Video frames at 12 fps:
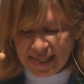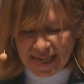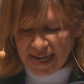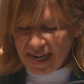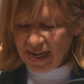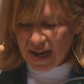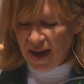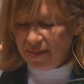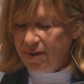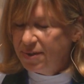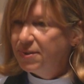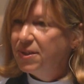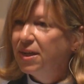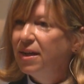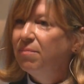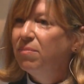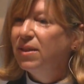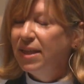needing others to
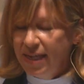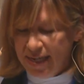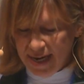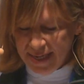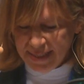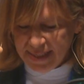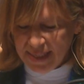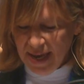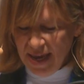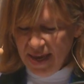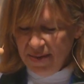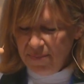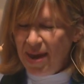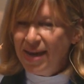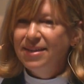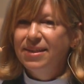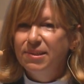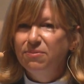complete us
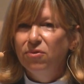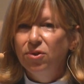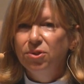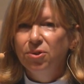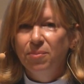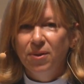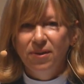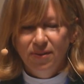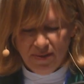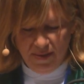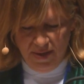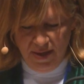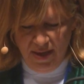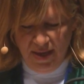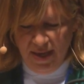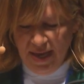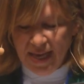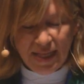makes us vulnerable
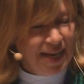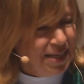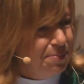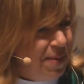and less